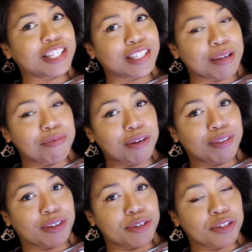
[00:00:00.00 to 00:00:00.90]
It's the same thing
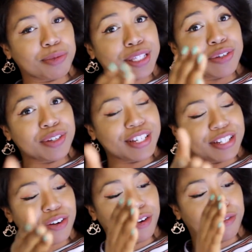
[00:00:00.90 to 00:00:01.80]
with YouTube. As soon as I
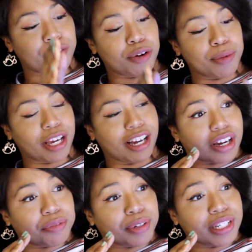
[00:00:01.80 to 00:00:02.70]
started filming,
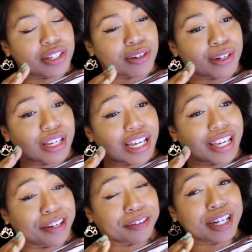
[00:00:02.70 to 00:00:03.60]
I really started
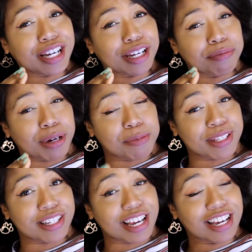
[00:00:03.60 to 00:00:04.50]
hearing my
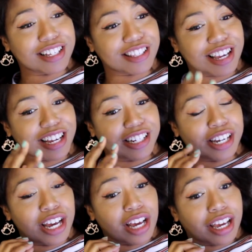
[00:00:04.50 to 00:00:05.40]
mistakes and
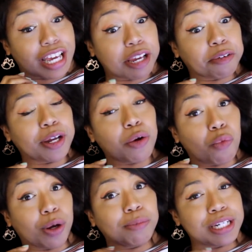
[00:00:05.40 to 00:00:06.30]
hearing
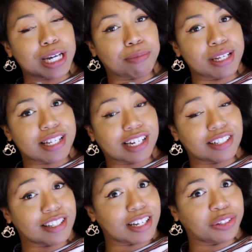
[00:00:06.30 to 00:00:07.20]
what my Japanese
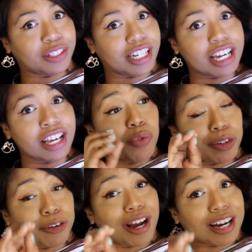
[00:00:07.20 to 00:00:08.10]
actually sounded like. When
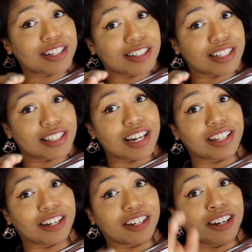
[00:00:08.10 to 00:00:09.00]
you're actually sitting
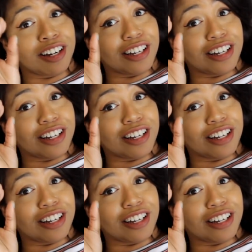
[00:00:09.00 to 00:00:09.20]
there